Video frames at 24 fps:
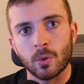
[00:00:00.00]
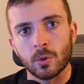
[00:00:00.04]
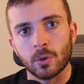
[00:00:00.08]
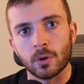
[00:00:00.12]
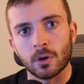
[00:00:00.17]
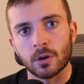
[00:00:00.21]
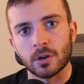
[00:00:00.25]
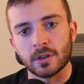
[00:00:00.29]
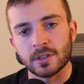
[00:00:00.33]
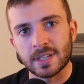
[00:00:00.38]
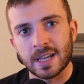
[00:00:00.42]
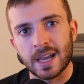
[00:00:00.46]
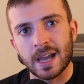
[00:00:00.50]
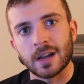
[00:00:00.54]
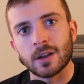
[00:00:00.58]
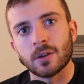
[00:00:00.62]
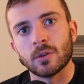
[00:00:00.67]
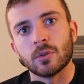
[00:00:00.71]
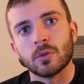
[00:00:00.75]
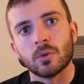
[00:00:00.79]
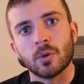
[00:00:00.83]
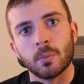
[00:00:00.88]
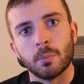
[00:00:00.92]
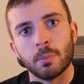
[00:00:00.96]
or
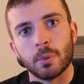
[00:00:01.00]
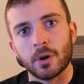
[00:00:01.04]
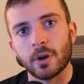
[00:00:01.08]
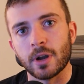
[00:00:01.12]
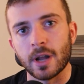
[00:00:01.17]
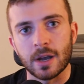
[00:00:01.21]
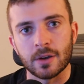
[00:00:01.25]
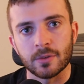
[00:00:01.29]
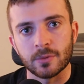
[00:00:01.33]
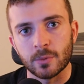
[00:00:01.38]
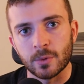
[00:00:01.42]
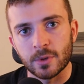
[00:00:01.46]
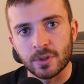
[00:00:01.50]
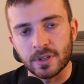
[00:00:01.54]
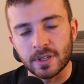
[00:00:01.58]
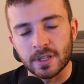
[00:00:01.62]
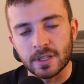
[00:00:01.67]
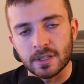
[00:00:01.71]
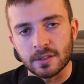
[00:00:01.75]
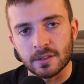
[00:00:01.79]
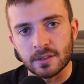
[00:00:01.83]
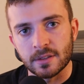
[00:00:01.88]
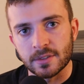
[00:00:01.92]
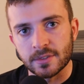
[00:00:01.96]
tackle burnout
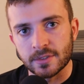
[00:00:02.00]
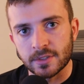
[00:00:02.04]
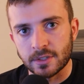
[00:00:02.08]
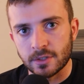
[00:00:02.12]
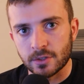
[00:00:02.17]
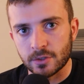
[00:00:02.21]
within this